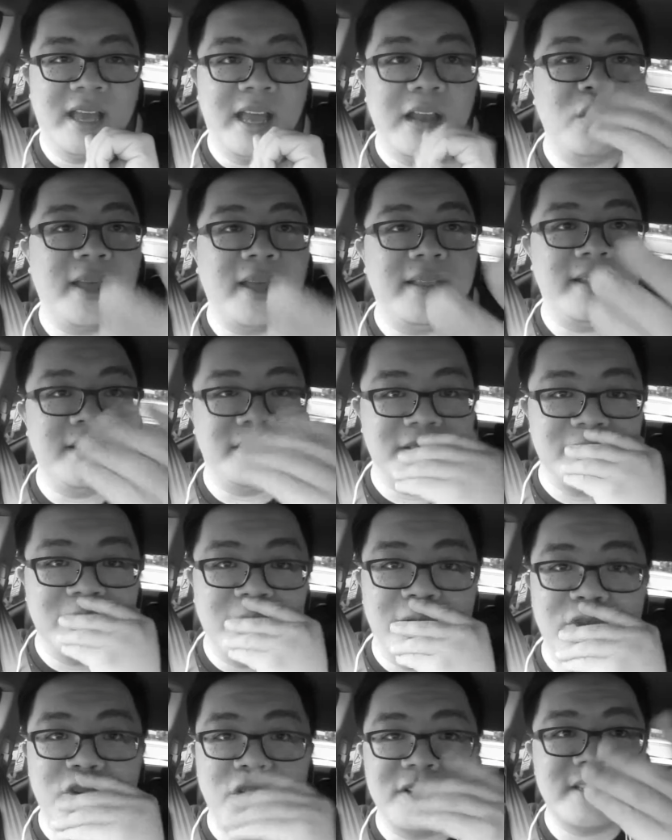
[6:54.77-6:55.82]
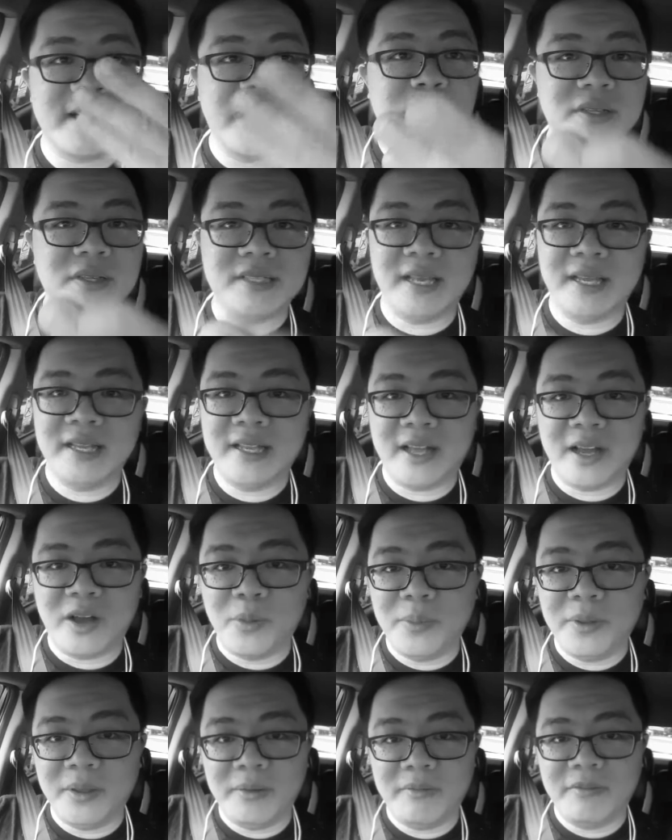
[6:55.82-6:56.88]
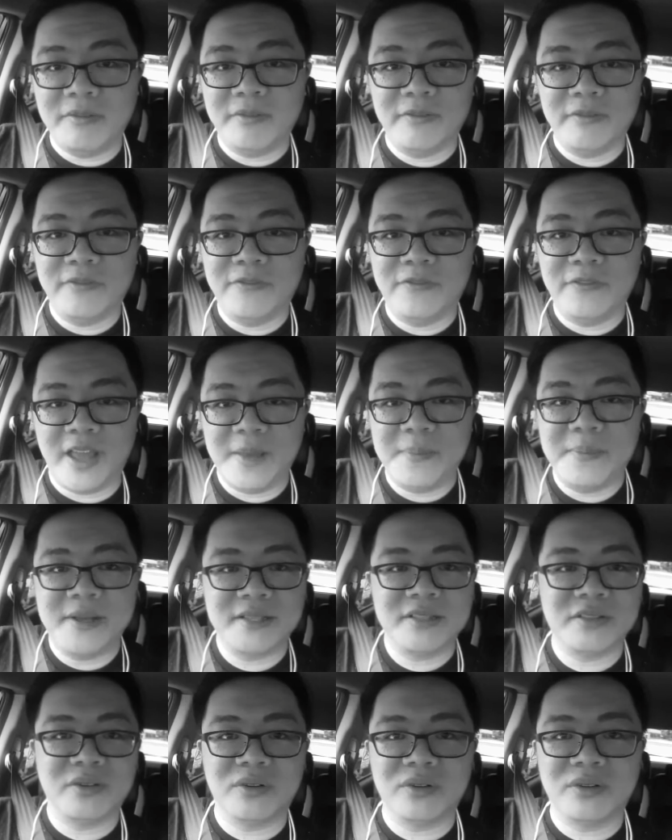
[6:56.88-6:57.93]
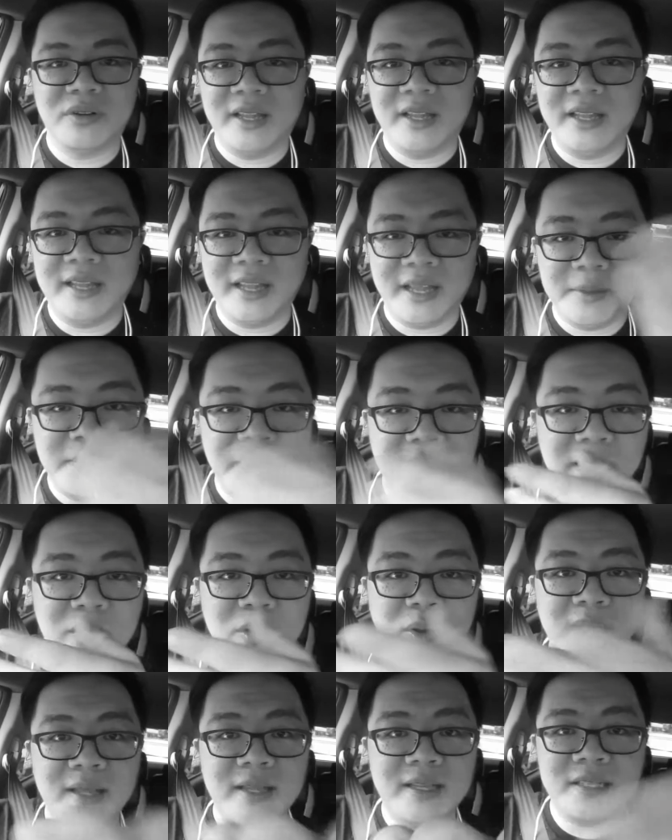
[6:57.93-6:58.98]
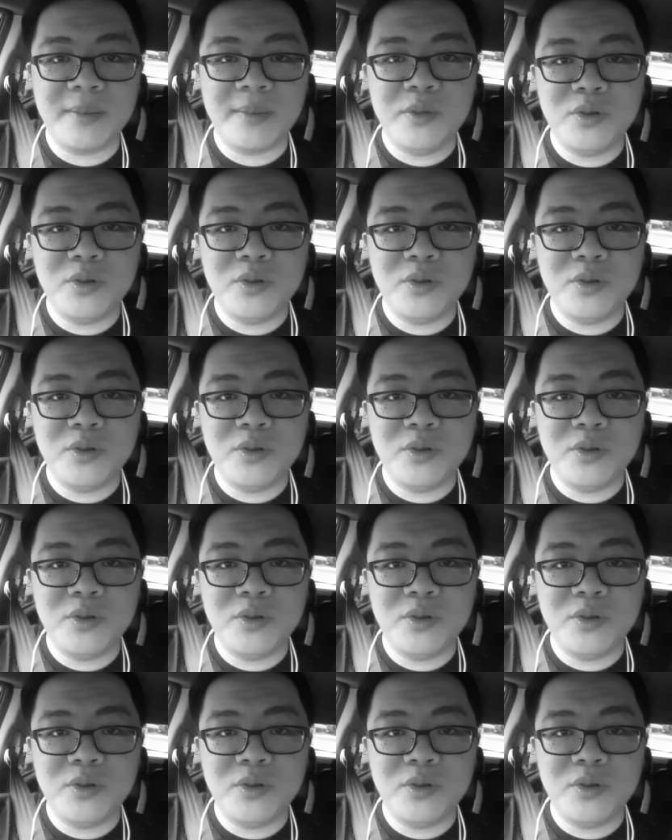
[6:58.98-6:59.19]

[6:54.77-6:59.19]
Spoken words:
And look at this. Of course, I'm not saying that I'll be famous or anything, but look at this.